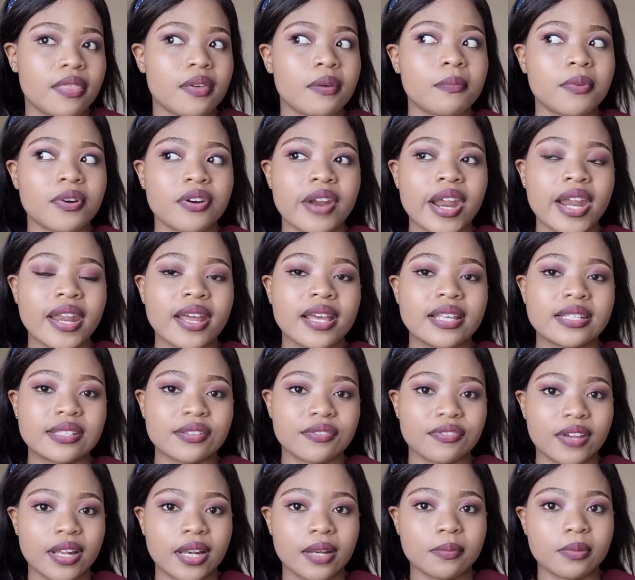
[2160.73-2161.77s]
The Mirena is
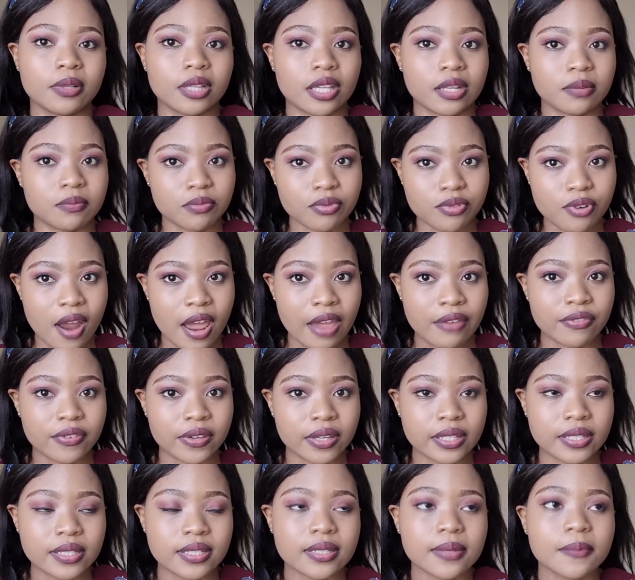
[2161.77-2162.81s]
available in
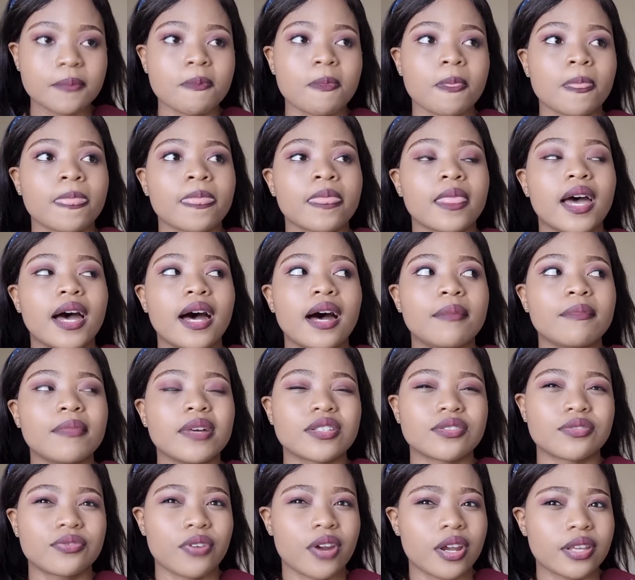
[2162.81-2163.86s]
private,
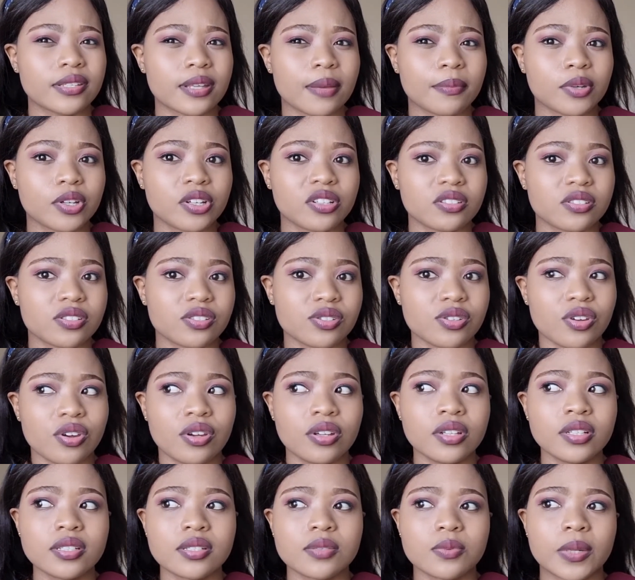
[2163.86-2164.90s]
as far as I'm
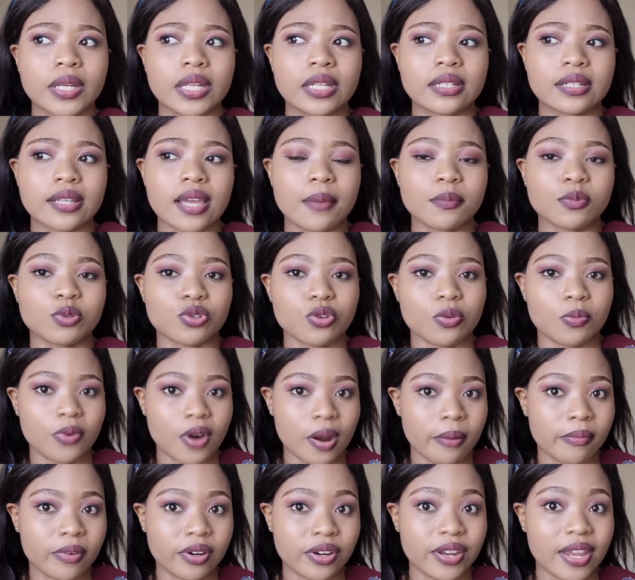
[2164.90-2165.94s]
concerned, when it comes to your
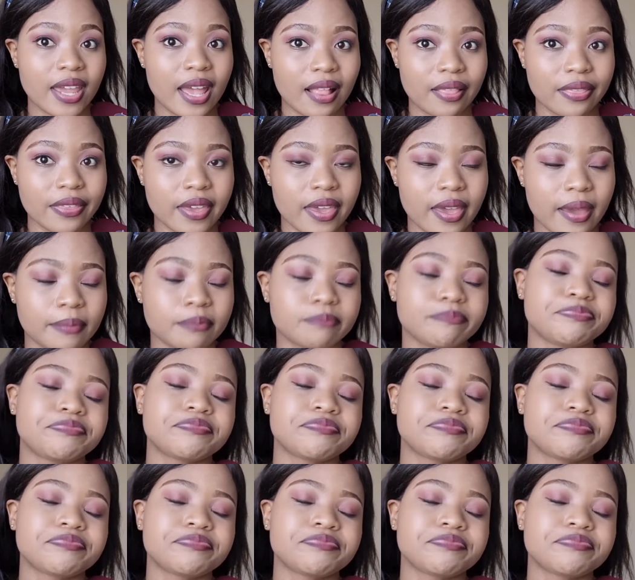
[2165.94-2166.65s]
primary health care.